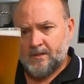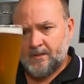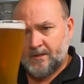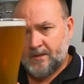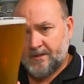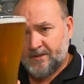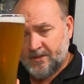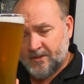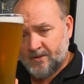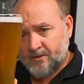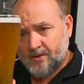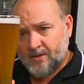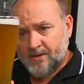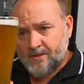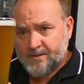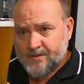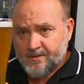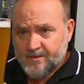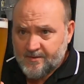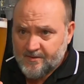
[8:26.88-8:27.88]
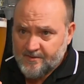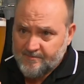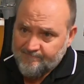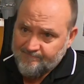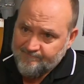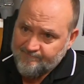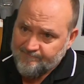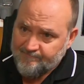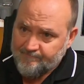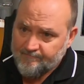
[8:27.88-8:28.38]
It's a nice,
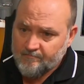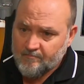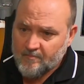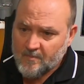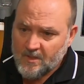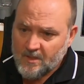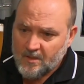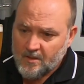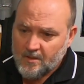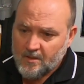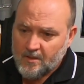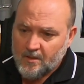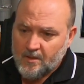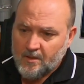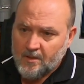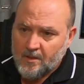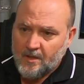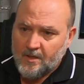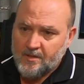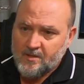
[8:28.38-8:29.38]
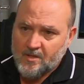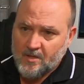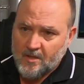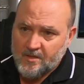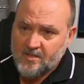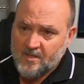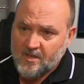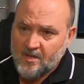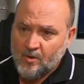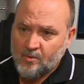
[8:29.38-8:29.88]

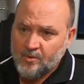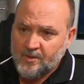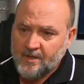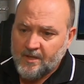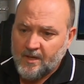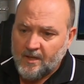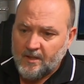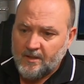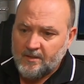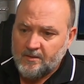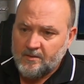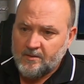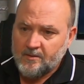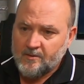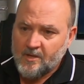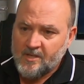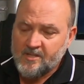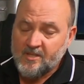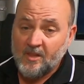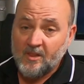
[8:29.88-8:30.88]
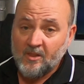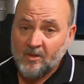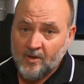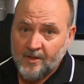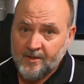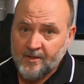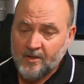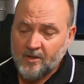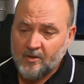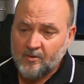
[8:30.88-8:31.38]
it's a golden color. It's a
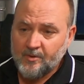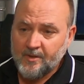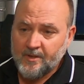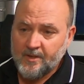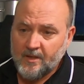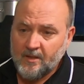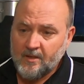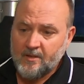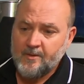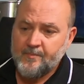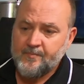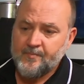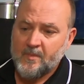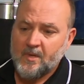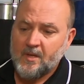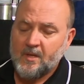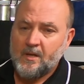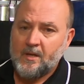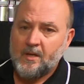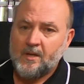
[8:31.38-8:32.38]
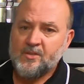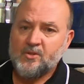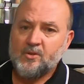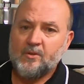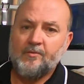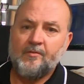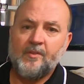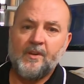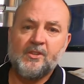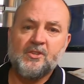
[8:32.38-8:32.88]
lighter golden color, and it's
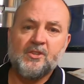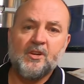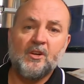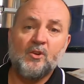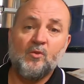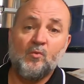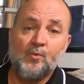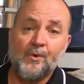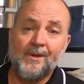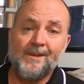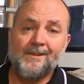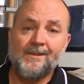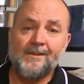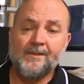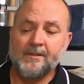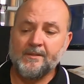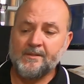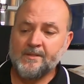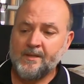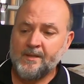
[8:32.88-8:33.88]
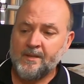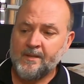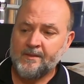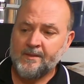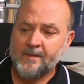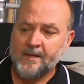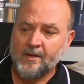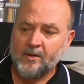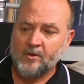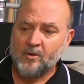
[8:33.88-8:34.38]
got a fair chunk of wheat in it to
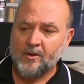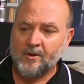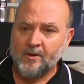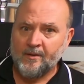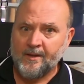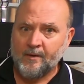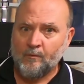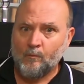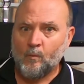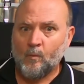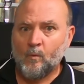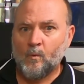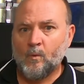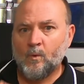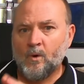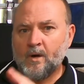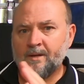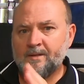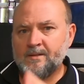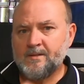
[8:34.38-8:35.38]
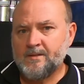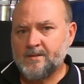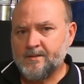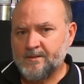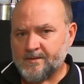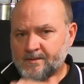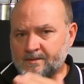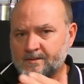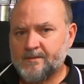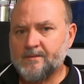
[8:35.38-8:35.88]
get that kind of that
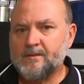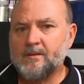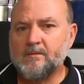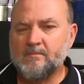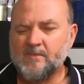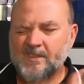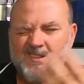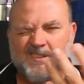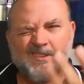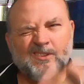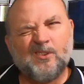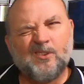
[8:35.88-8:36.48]
whitiness. That